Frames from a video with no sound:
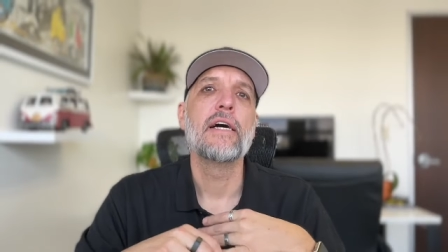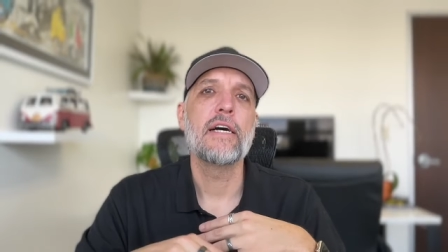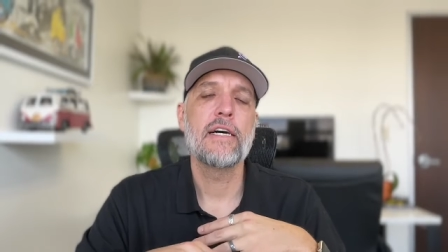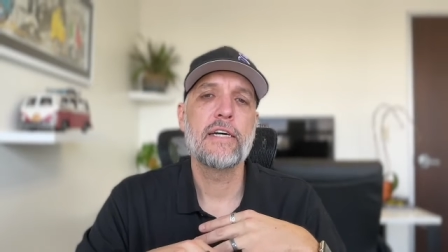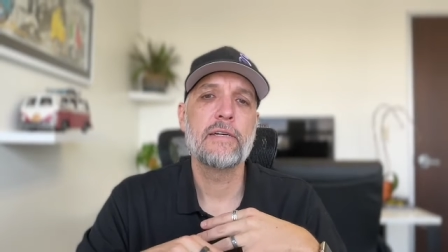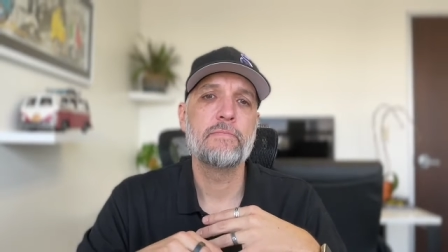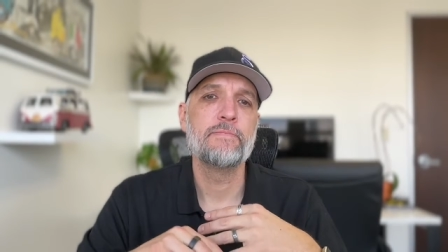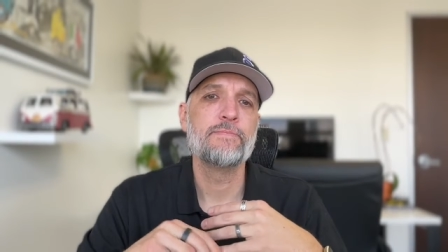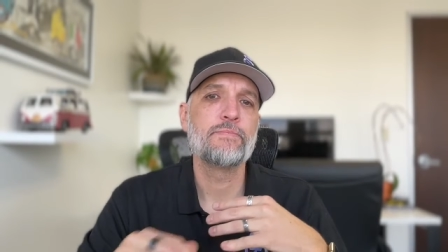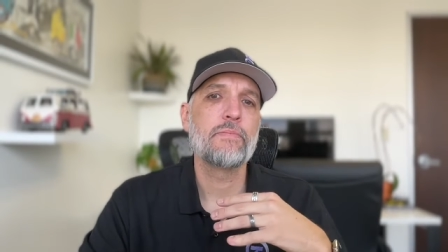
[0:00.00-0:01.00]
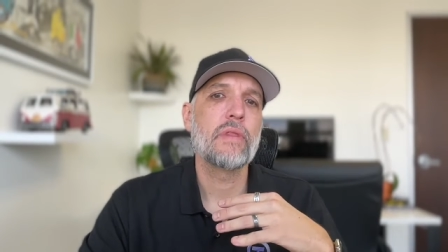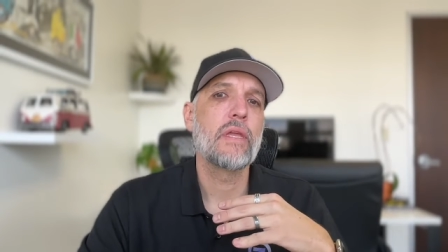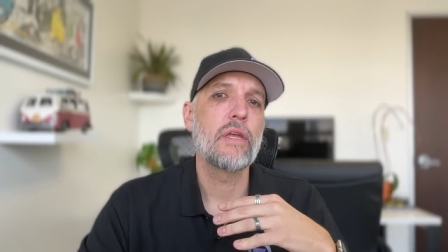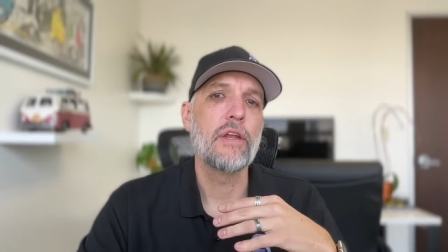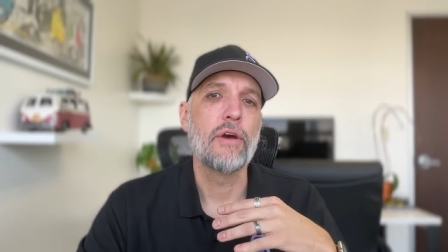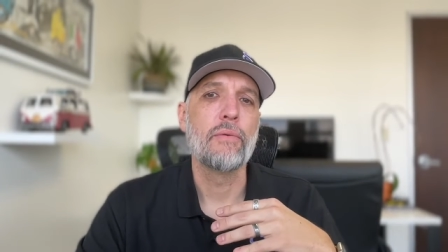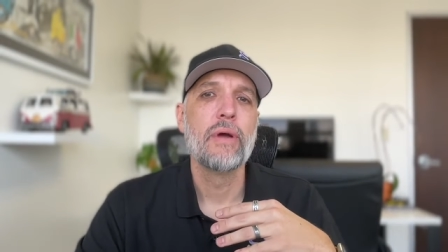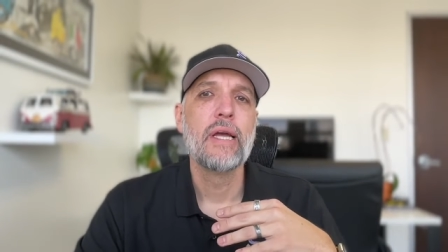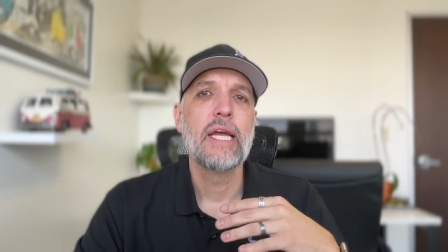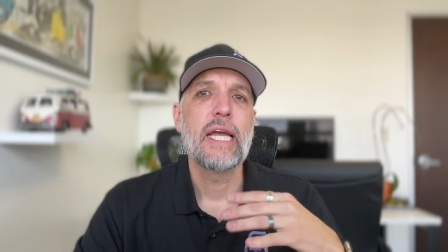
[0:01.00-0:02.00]
Um, you know,
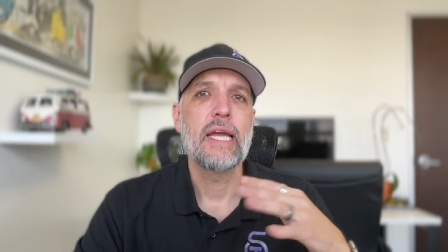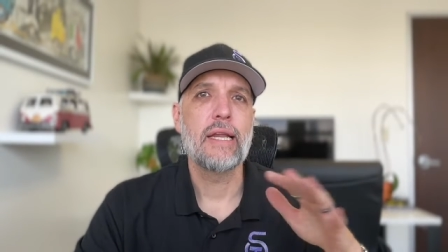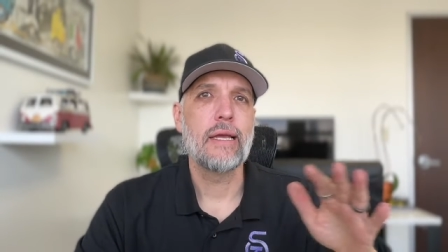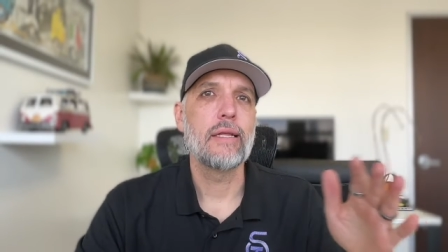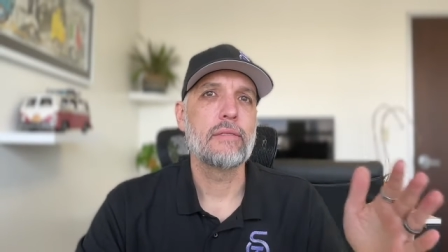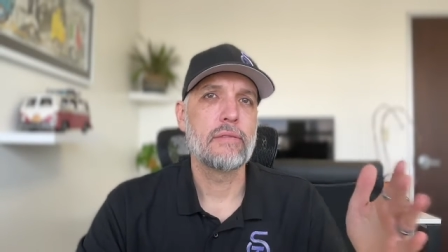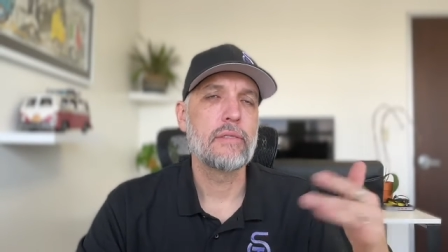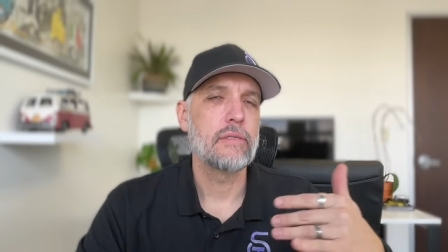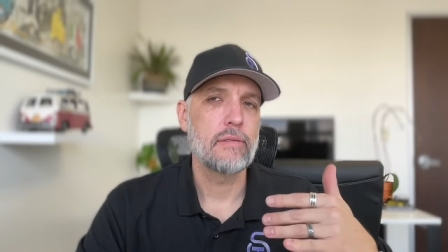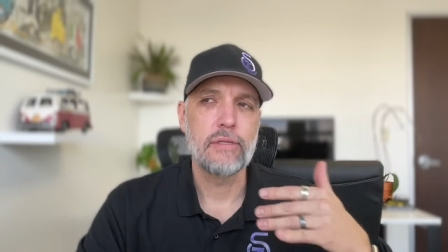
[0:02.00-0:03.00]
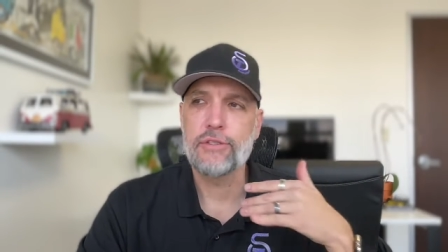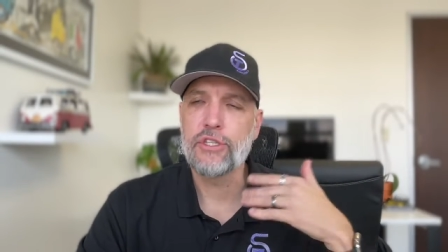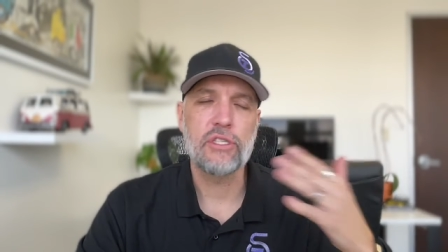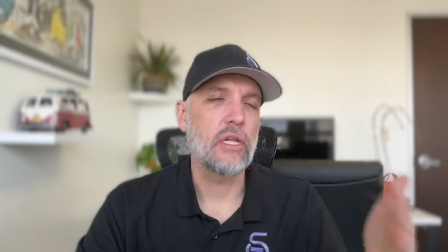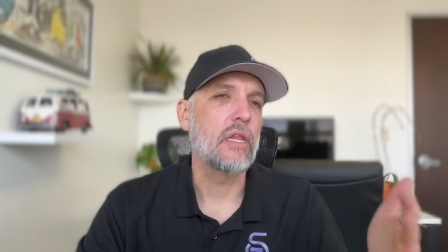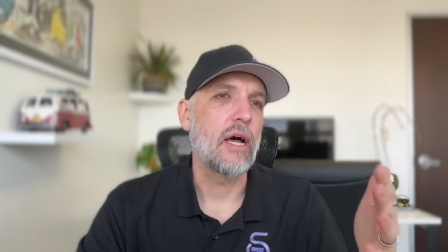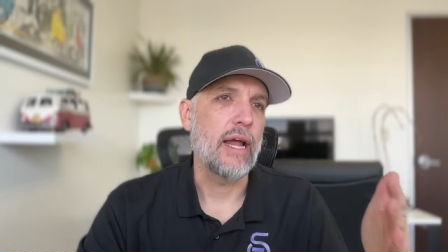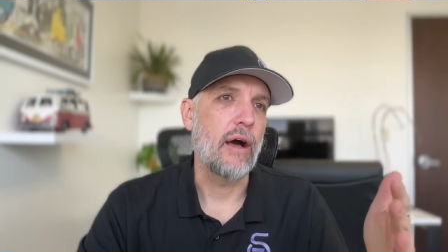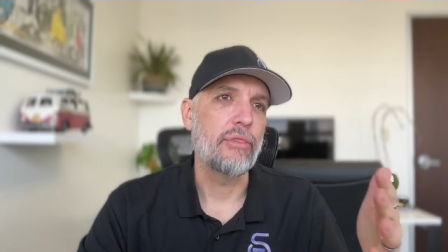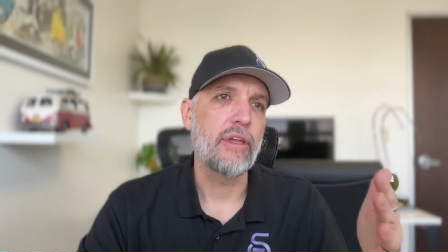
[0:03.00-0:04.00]
it, it's there's just a
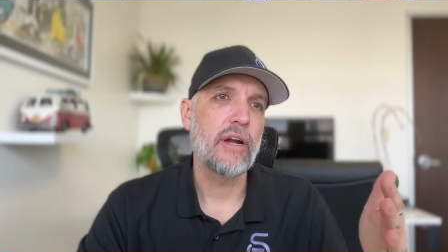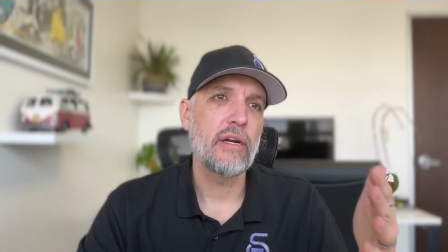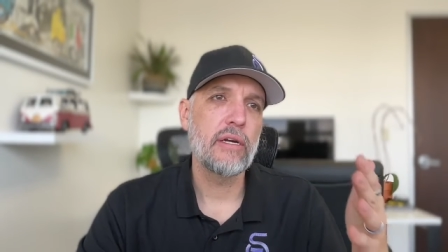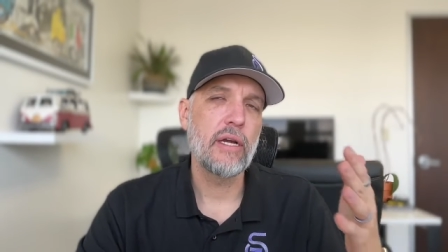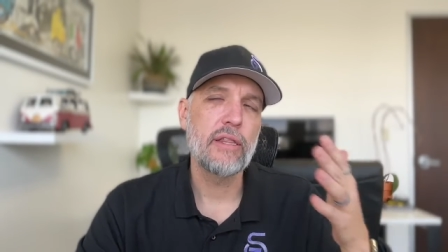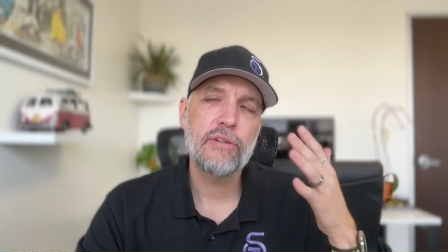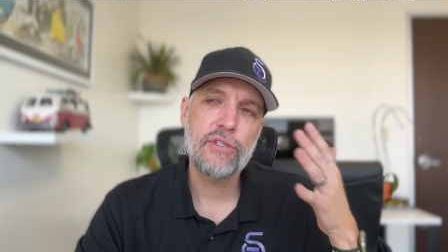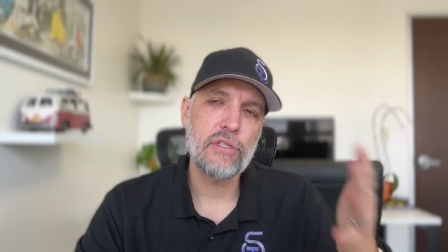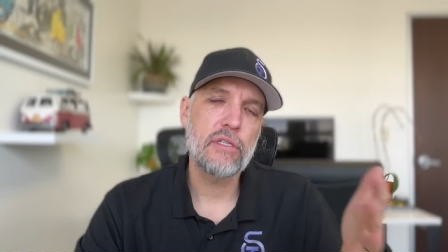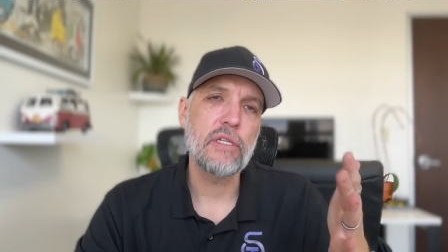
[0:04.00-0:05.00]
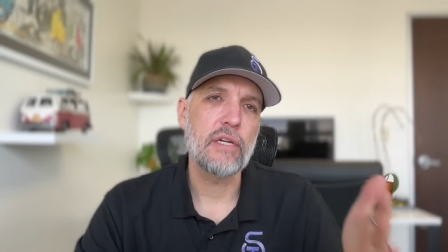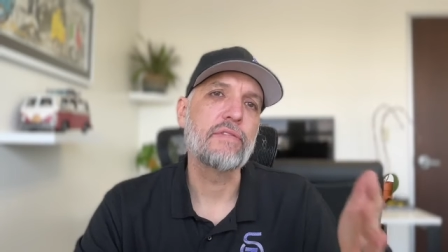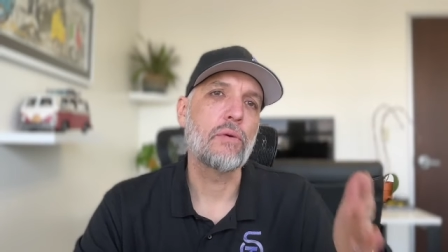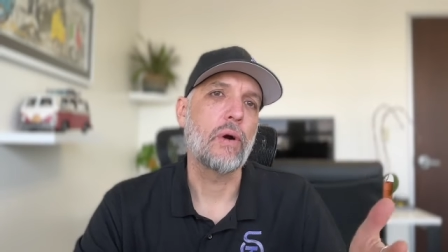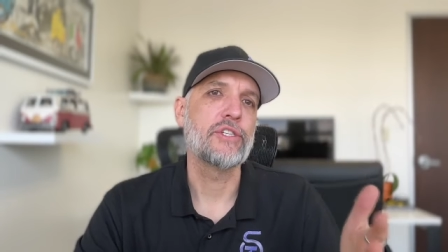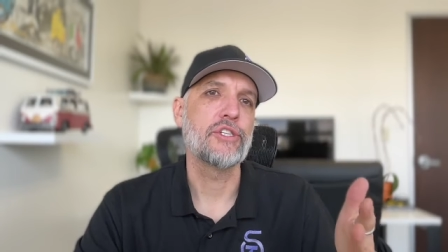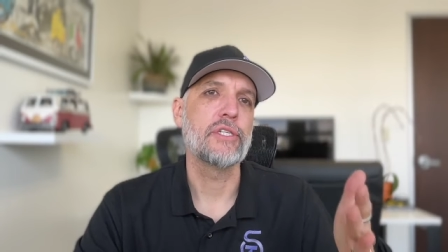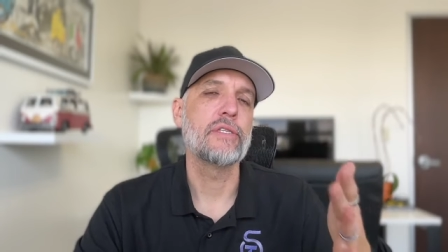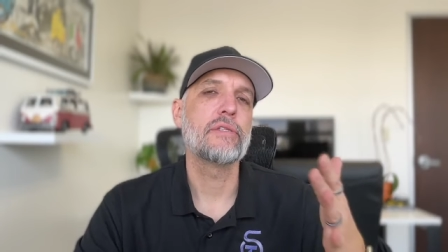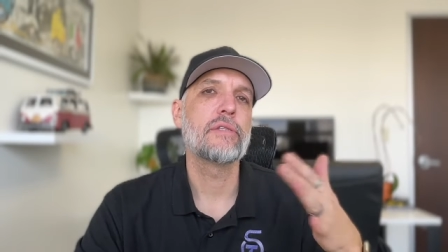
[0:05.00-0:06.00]
lot out there, and there's still a lot of
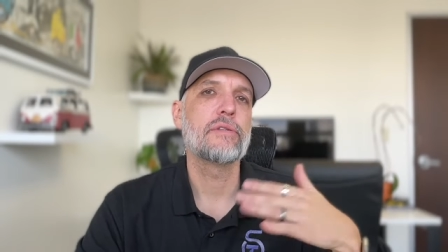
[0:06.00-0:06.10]
questions.